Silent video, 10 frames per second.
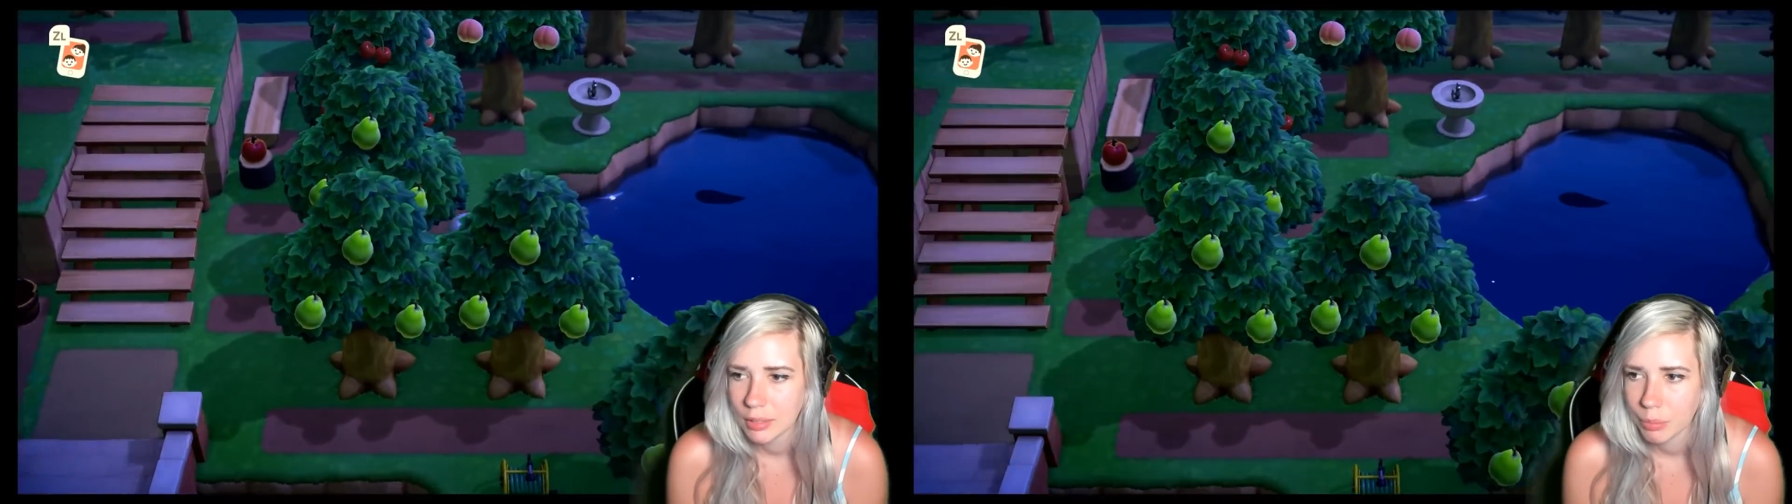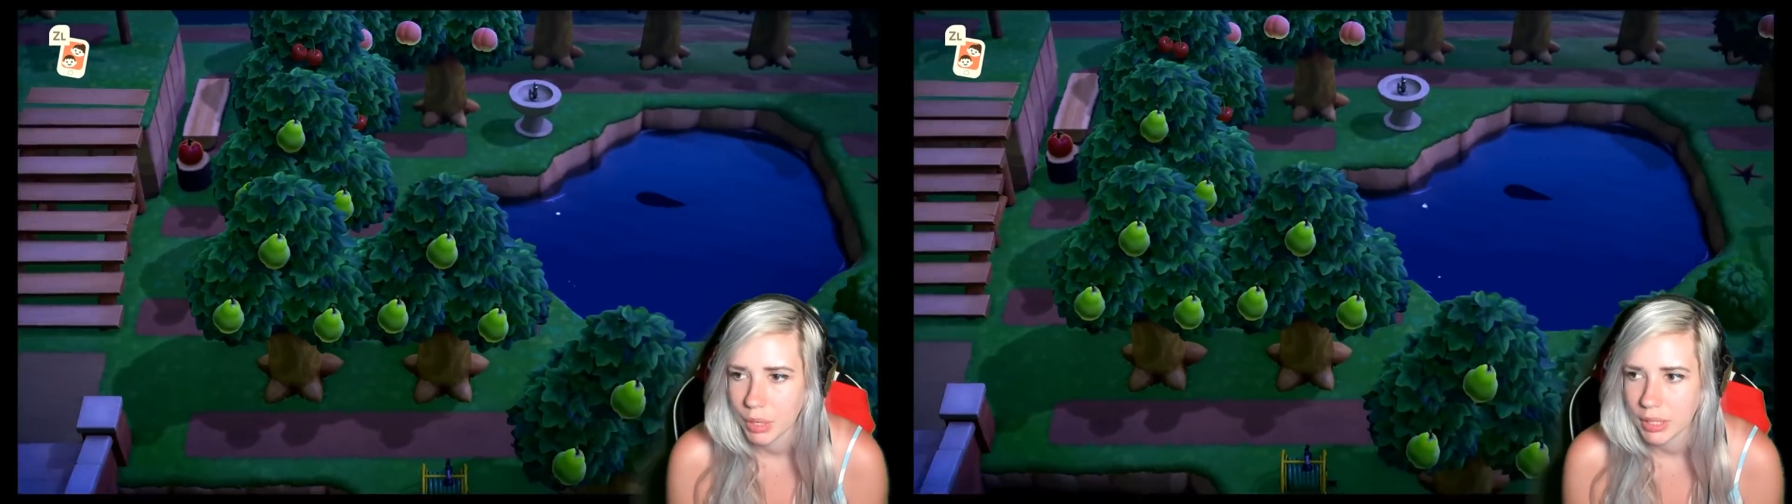
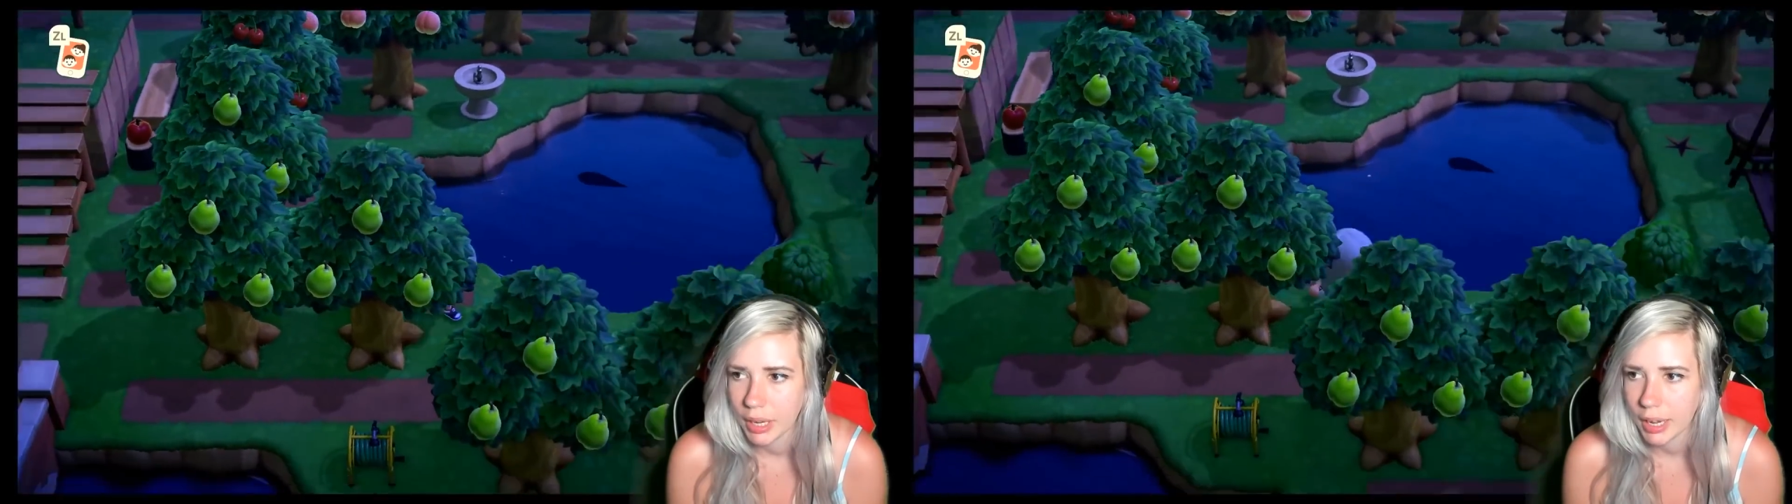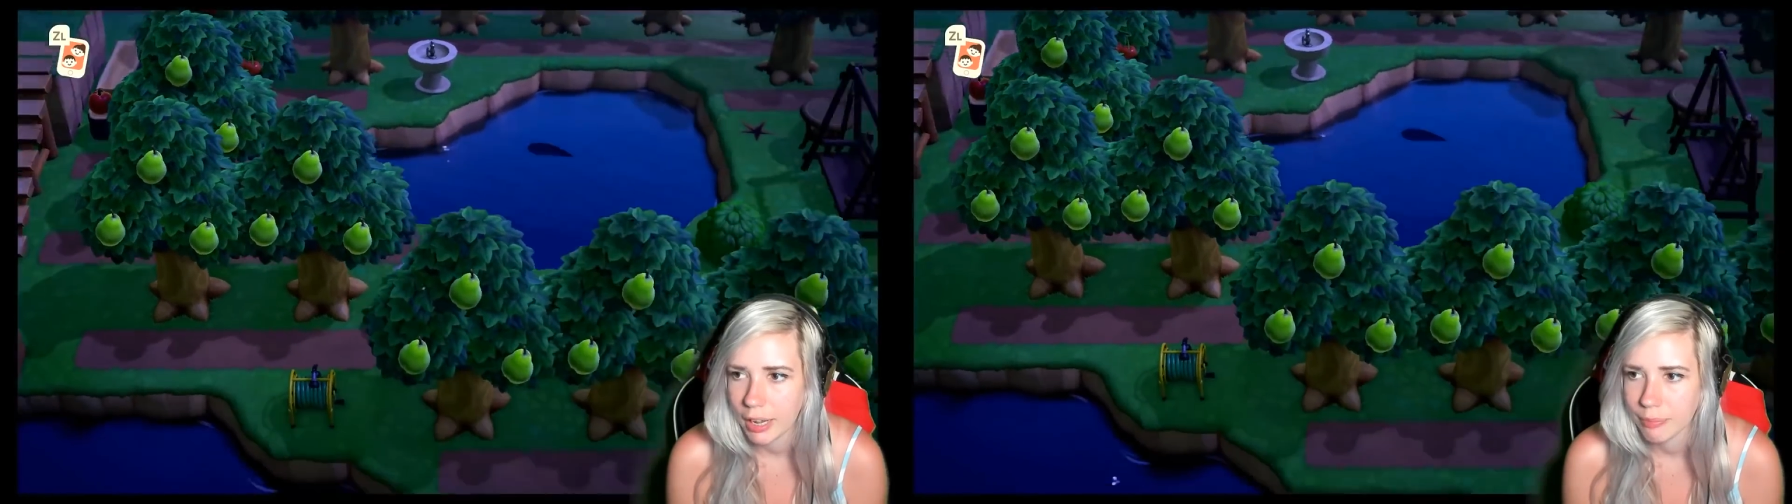But yeah,
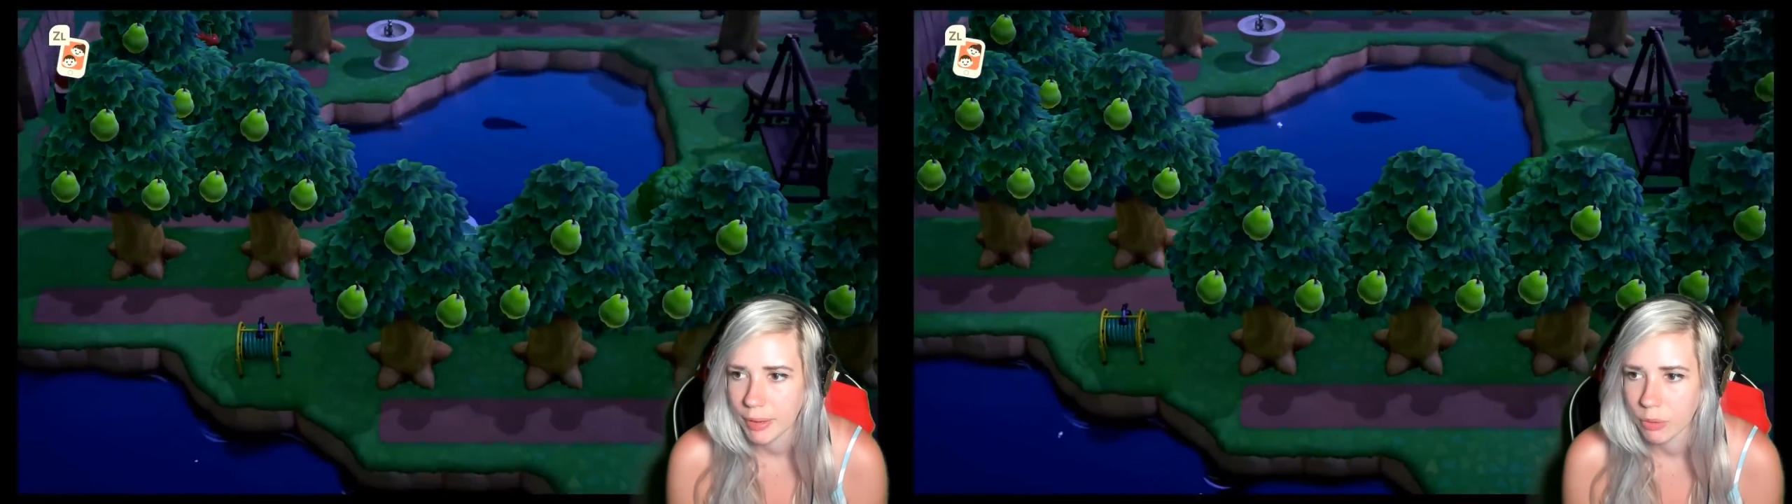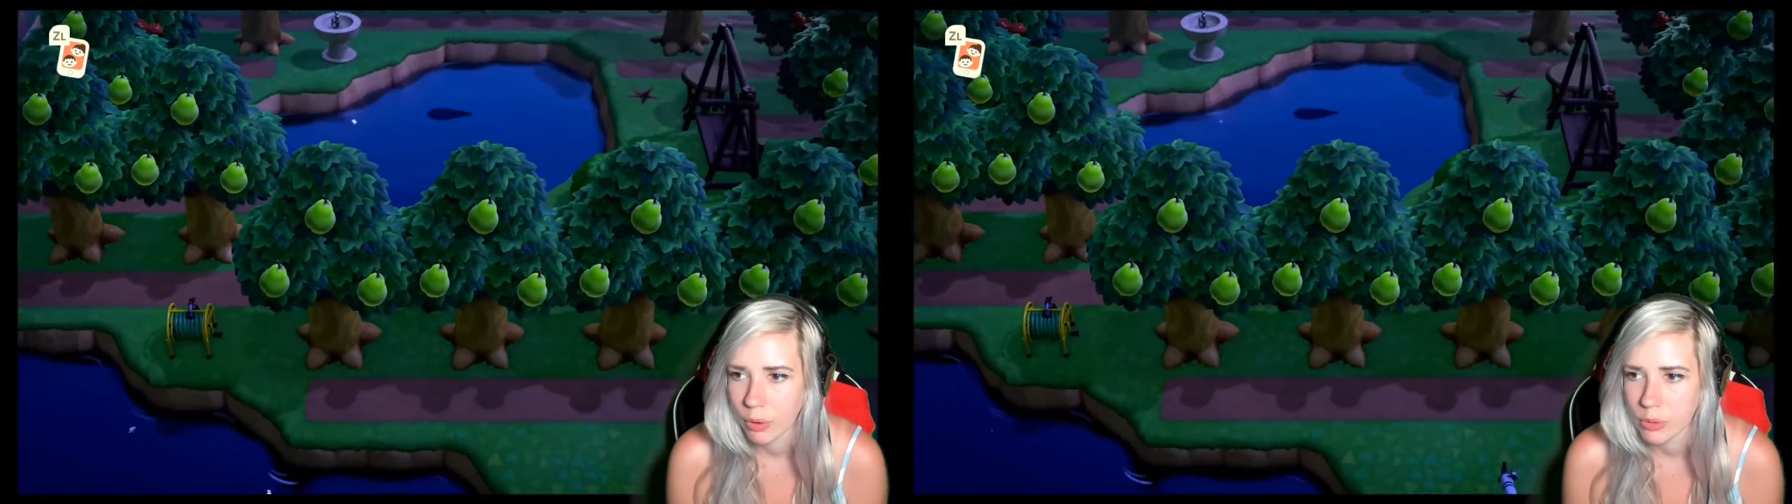I have my
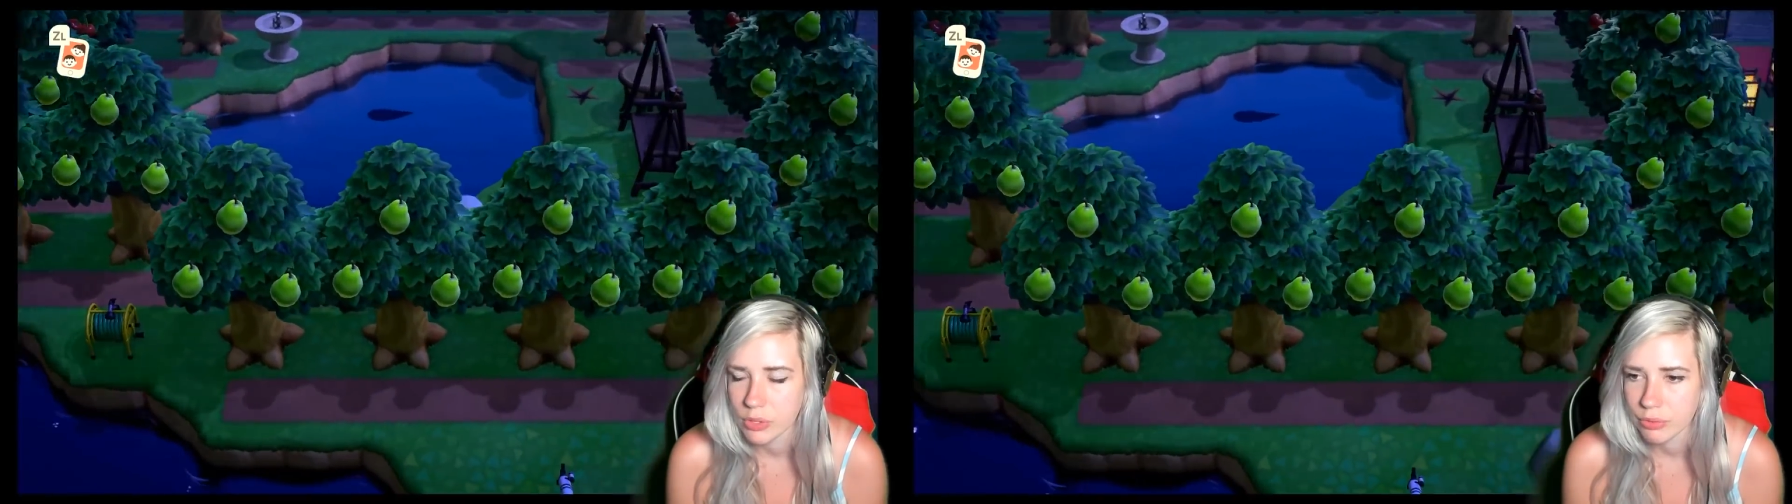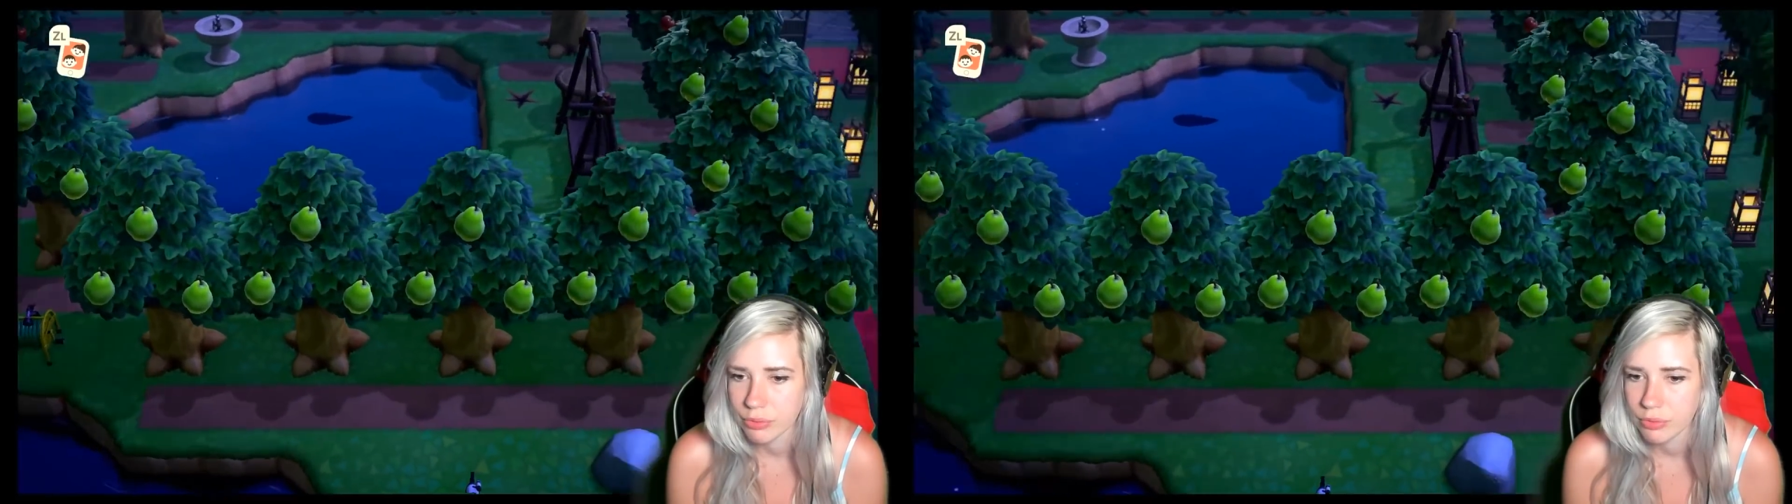rows of,